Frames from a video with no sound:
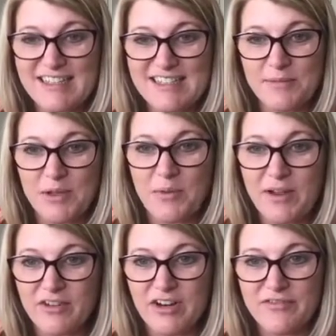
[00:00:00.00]
It's something
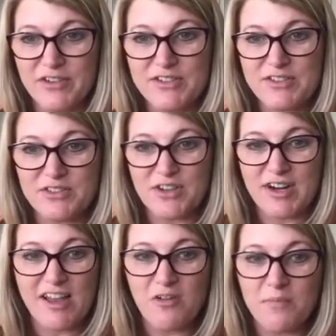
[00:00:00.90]
we're very focused on trying
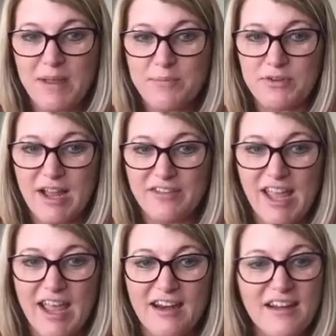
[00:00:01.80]
to help people
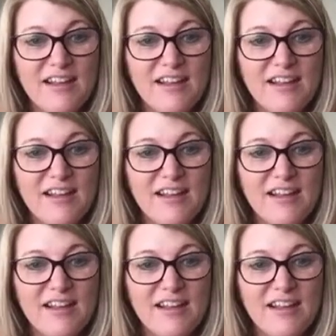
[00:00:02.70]
navigate.